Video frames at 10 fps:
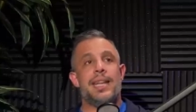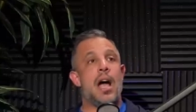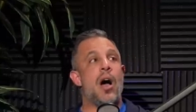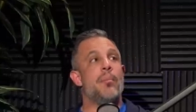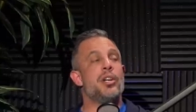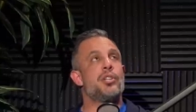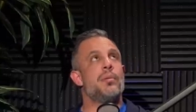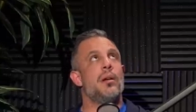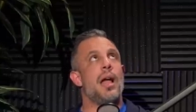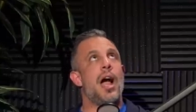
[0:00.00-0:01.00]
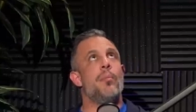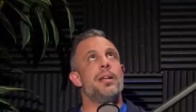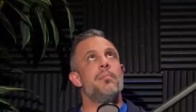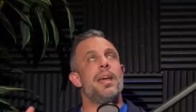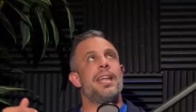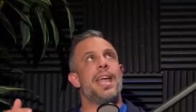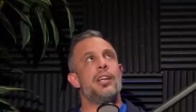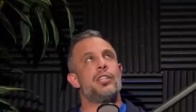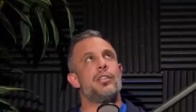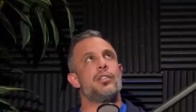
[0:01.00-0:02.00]
Now, how much, how many
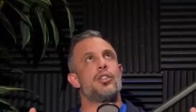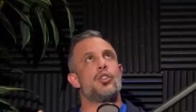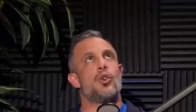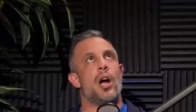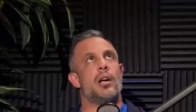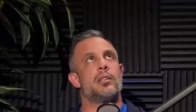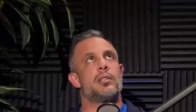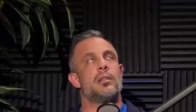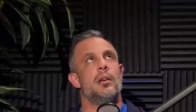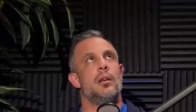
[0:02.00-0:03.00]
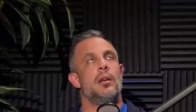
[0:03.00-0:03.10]
medications, drugs,